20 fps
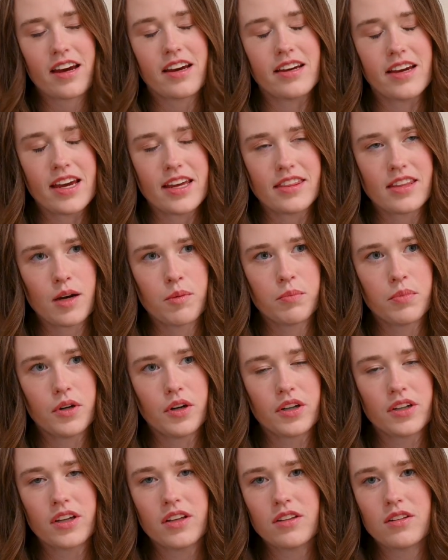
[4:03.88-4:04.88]
I hate that
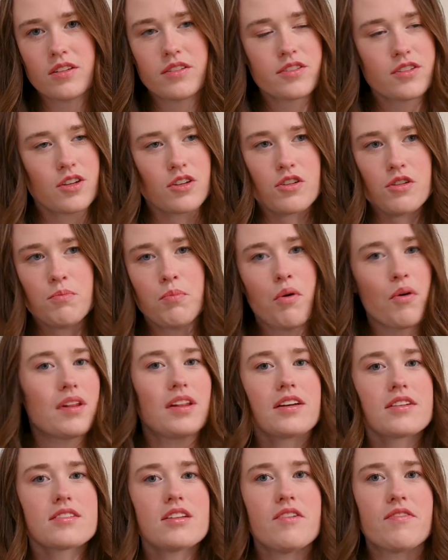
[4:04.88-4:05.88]
book. It's such a
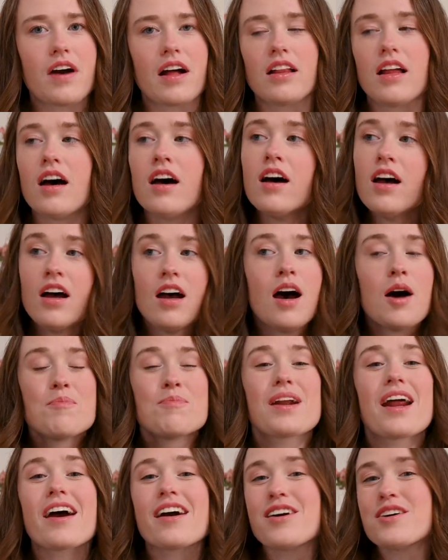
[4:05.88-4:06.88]
pointless novella.
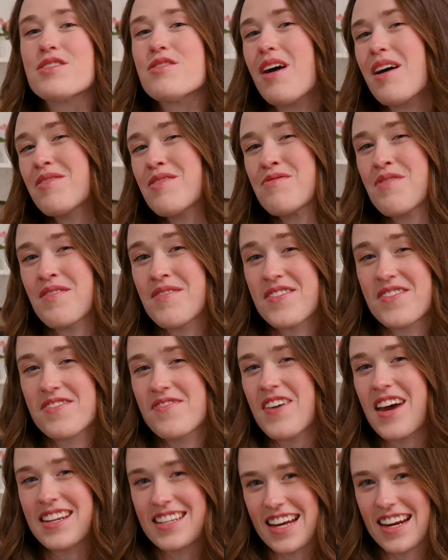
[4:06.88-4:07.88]
But I also have a
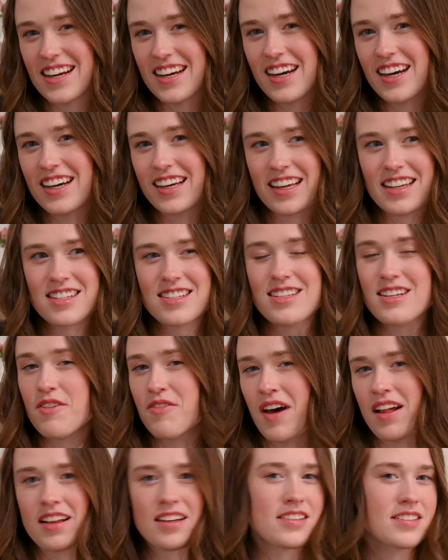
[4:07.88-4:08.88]
vendetta against
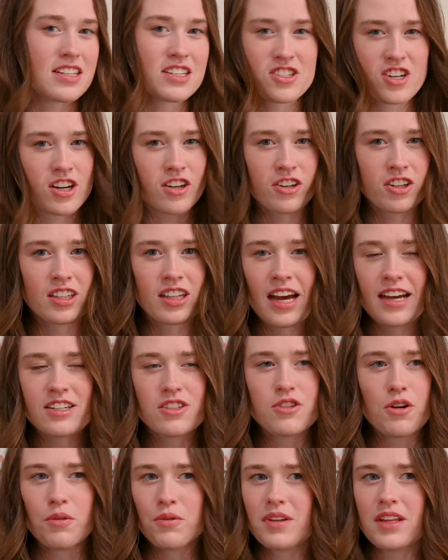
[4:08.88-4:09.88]
novellas in general. I
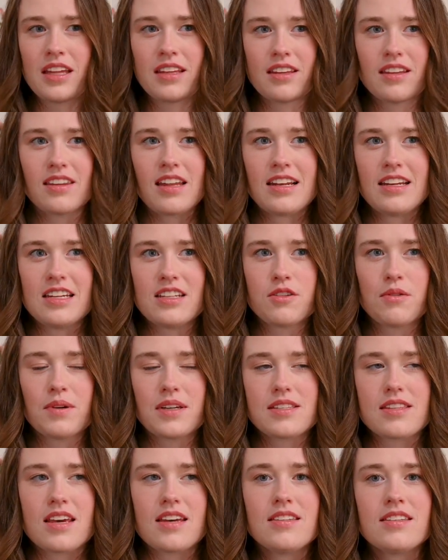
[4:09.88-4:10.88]
don't think that they need to
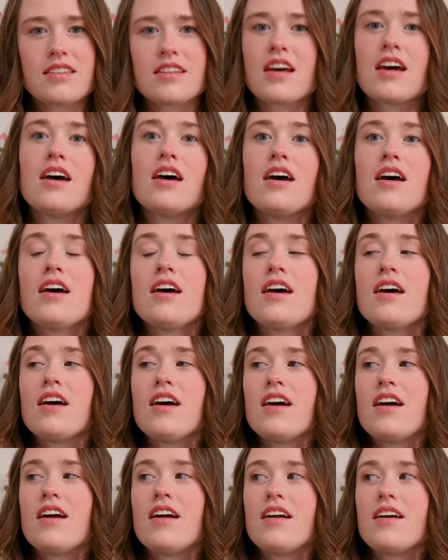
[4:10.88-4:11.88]
exist.
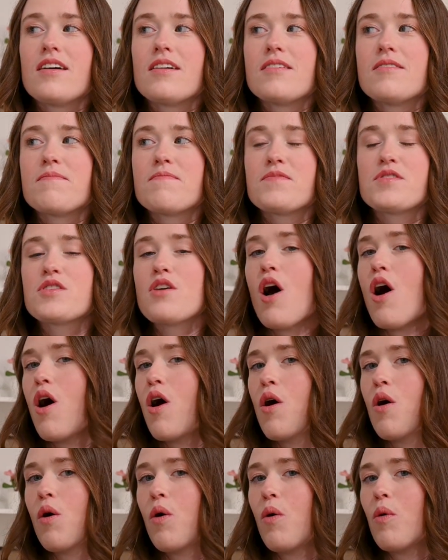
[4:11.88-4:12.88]

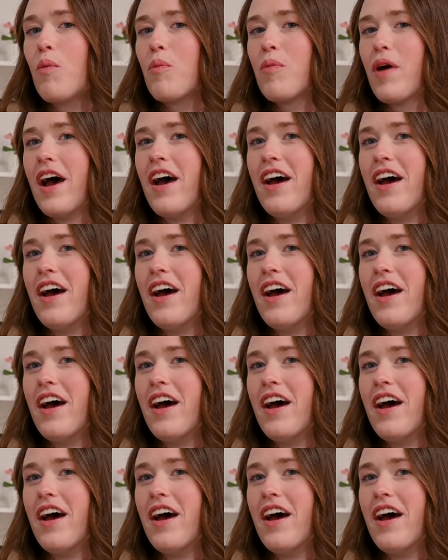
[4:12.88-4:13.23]
So,